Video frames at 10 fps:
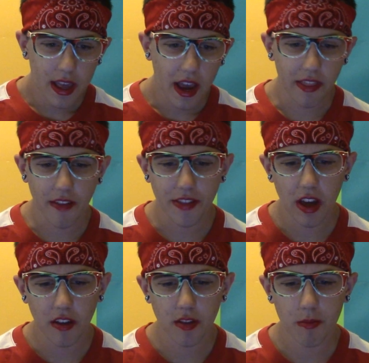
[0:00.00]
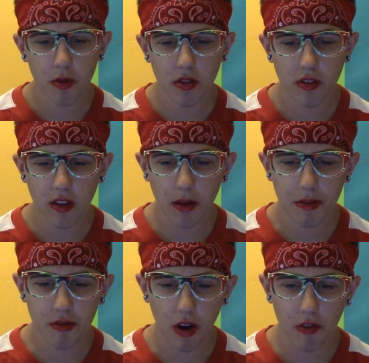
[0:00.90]
I left the house and pulled into
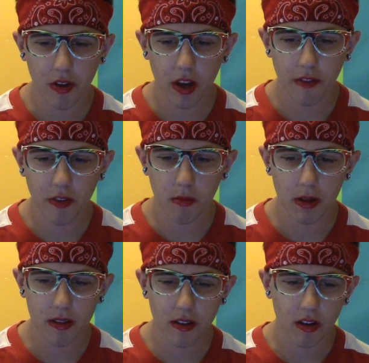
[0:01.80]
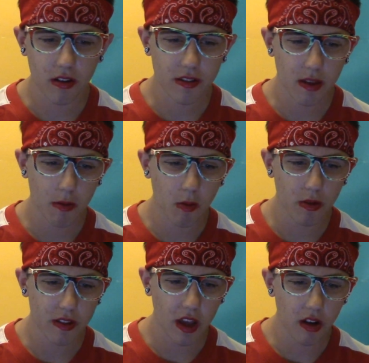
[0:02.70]
Tommy's driveway a few minutes later. Sammy
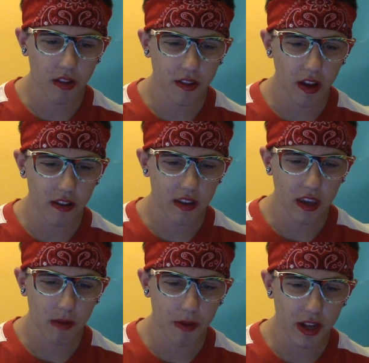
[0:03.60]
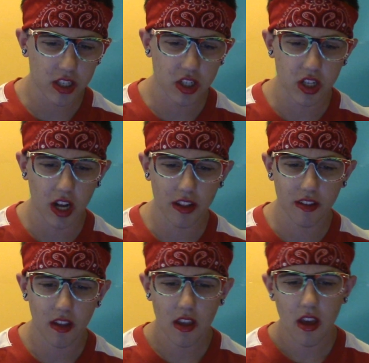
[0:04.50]
was outside taking practice
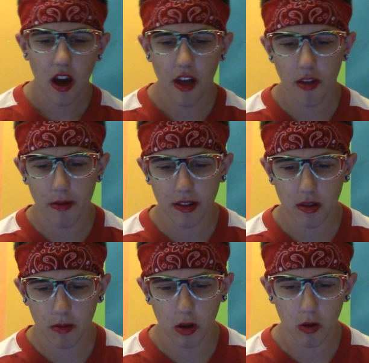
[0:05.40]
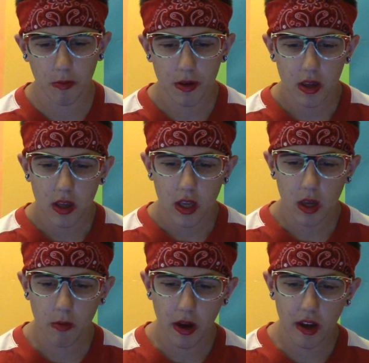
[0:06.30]
shots on the basketball hoop.
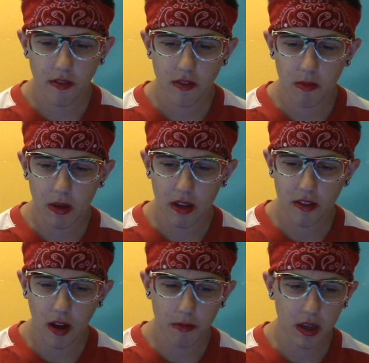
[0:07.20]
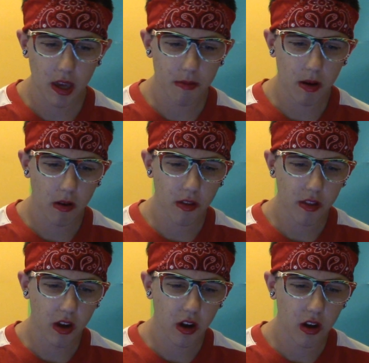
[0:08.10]
He waved to me as Tommy came out of
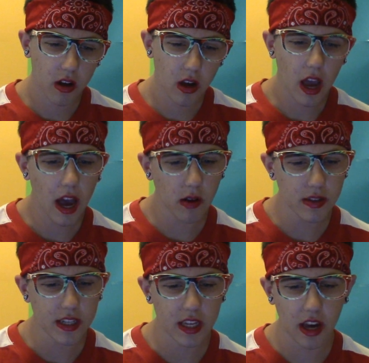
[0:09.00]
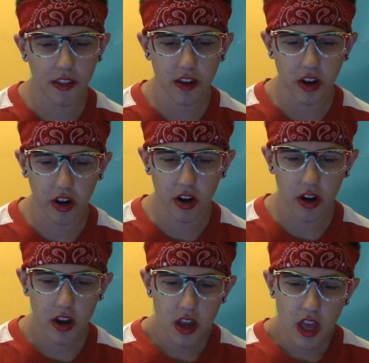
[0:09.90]
the car, house and got in the car.
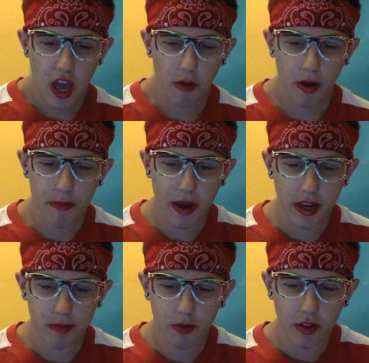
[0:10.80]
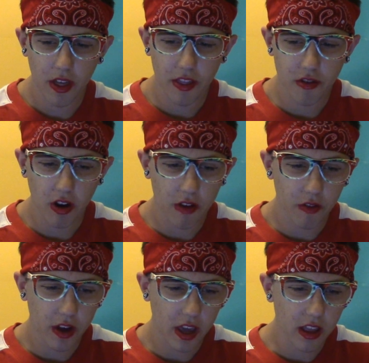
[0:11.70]
I waved back and pulled out of the
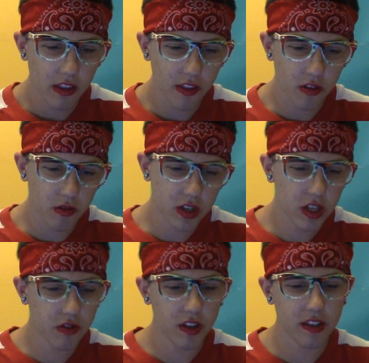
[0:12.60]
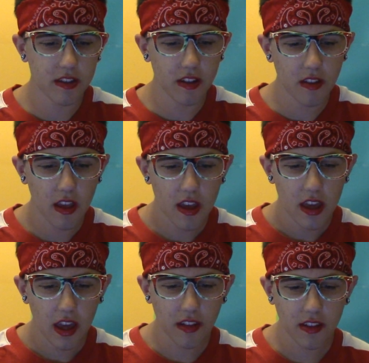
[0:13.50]
driveway, heading in the direction of Tracy's house.
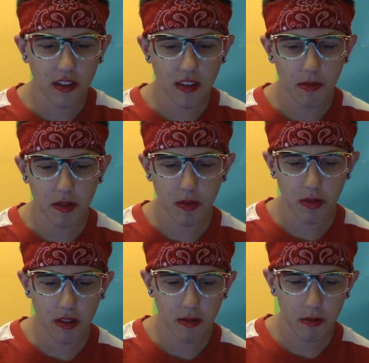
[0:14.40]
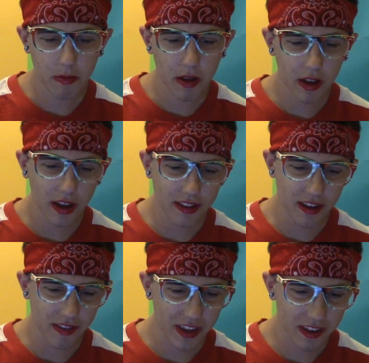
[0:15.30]
Hey Zeke, Tommy said with a small smile. Hi
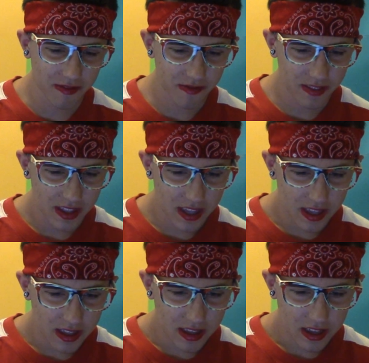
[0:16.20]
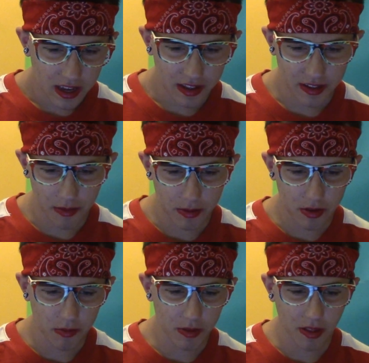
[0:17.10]
Tommy. I said,
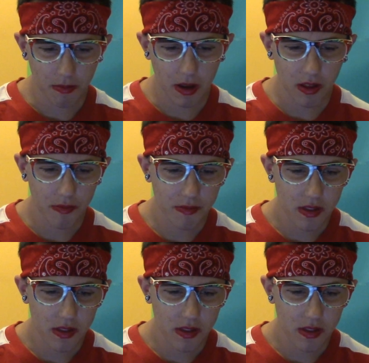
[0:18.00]
return with a smile.